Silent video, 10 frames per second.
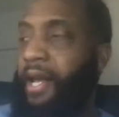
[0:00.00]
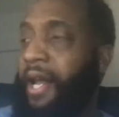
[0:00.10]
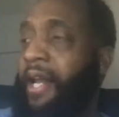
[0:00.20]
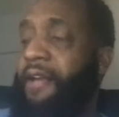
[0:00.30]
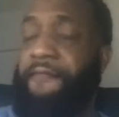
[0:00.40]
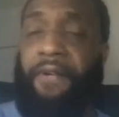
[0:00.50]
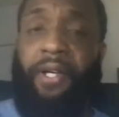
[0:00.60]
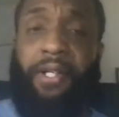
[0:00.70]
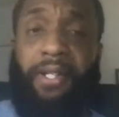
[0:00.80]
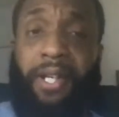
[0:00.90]
And
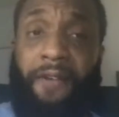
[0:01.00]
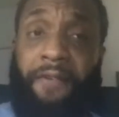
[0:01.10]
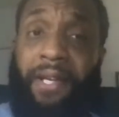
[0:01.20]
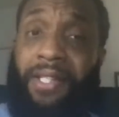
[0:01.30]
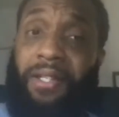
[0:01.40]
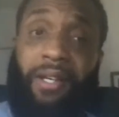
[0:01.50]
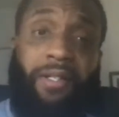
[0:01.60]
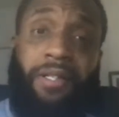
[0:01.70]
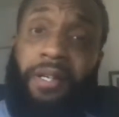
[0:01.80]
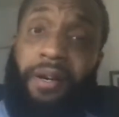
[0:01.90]
if it isn't
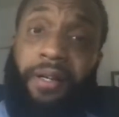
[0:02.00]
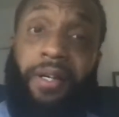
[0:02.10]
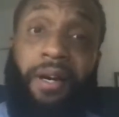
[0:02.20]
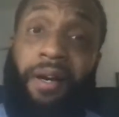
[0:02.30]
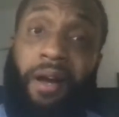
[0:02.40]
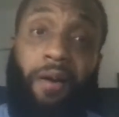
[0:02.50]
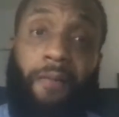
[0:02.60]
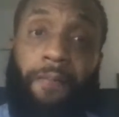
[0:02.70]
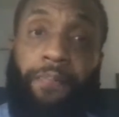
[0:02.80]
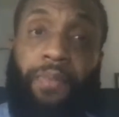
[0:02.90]
necessary, cut it out
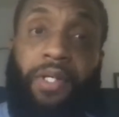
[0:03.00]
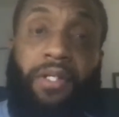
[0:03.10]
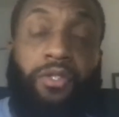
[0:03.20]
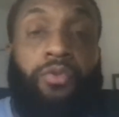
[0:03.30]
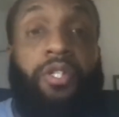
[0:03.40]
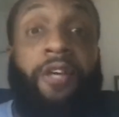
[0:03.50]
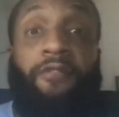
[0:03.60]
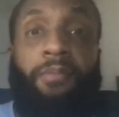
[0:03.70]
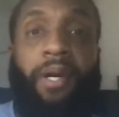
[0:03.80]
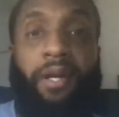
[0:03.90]
because it's gonna save
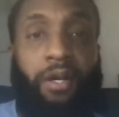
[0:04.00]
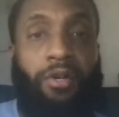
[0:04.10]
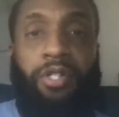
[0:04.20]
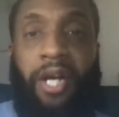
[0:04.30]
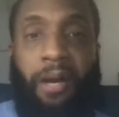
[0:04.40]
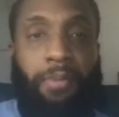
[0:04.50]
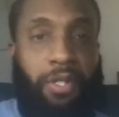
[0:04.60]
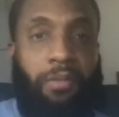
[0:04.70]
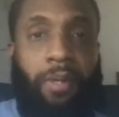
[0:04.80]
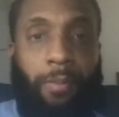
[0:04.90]
you money. Your job is
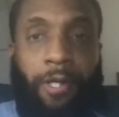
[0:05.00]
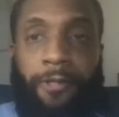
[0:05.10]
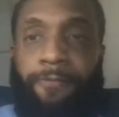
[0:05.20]
to make money.